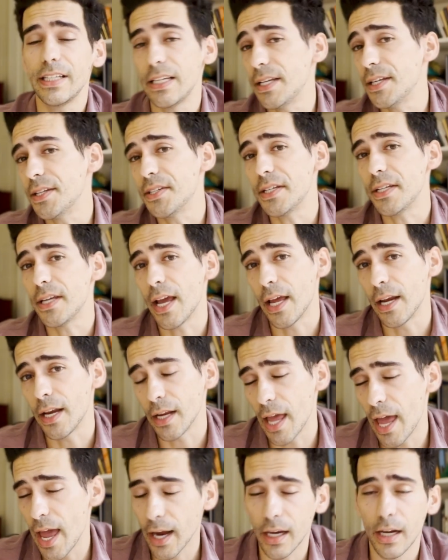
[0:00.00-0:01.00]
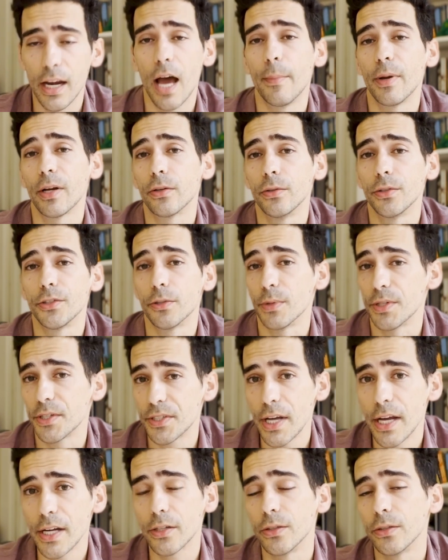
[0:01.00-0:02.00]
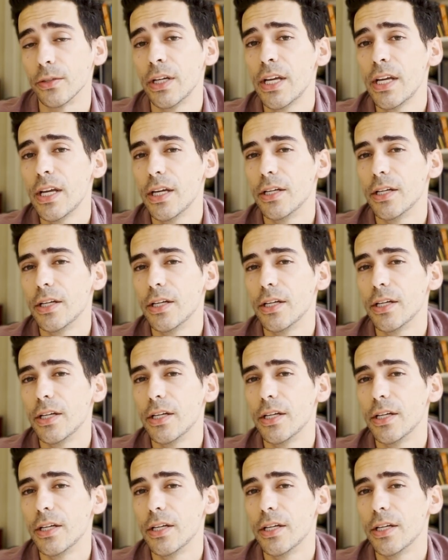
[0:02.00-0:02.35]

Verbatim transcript: easy and economical to recycle,